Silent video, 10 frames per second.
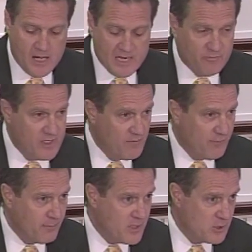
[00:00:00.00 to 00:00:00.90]
If the
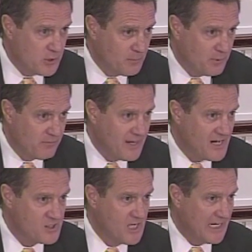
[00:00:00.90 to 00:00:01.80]
information you provide
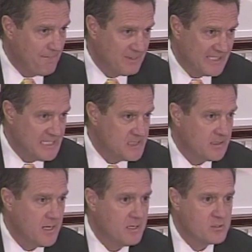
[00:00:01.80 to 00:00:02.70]
is not complete
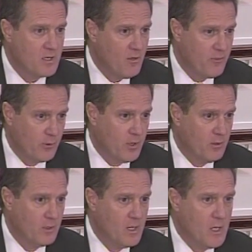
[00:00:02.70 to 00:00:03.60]
and is not thorough,